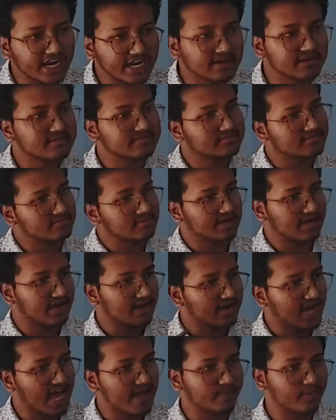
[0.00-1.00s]
to write?
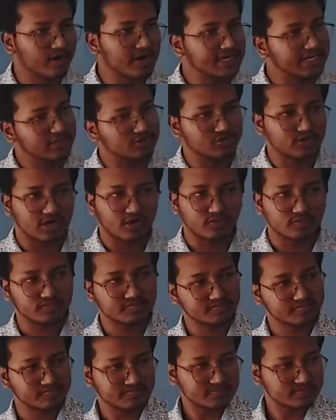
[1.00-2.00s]
I'm going to teach you now.
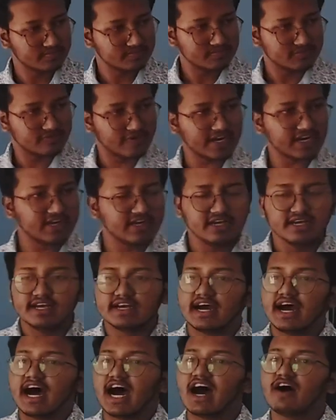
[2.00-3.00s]

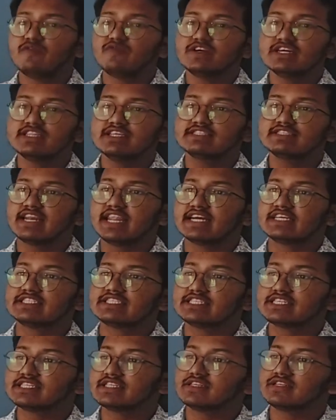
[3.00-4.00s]
Fine. After this
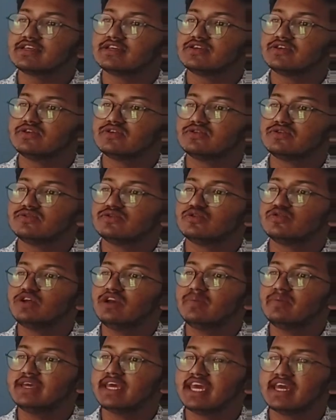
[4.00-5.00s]
lecture, you
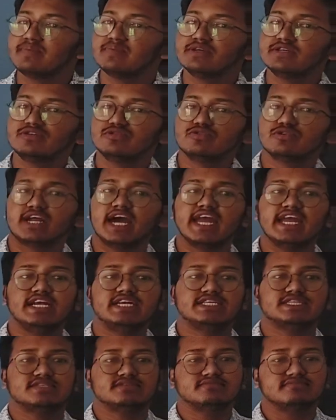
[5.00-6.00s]
will be able to
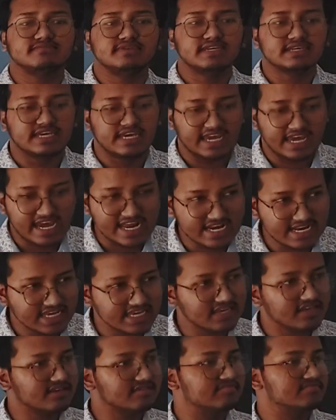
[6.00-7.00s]
write
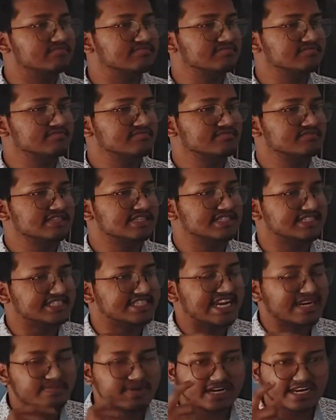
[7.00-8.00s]
any
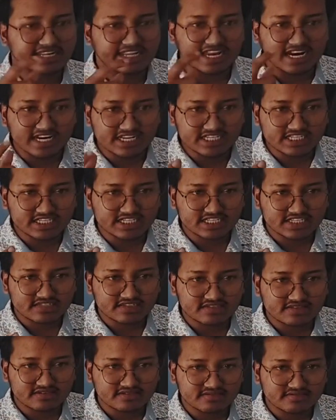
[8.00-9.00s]
statement in
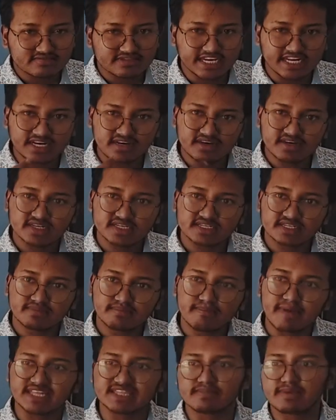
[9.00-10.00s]
English in
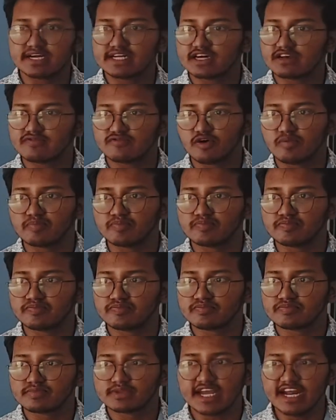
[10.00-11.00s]
mathematical form.
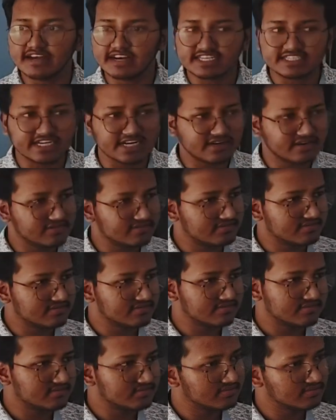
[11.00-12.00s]
Interested?
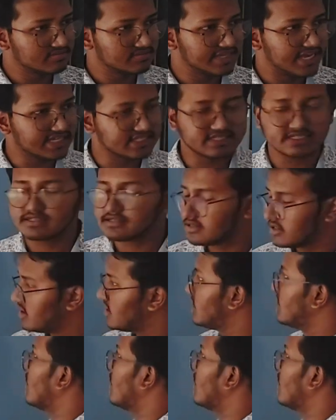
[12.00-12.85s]
Yes?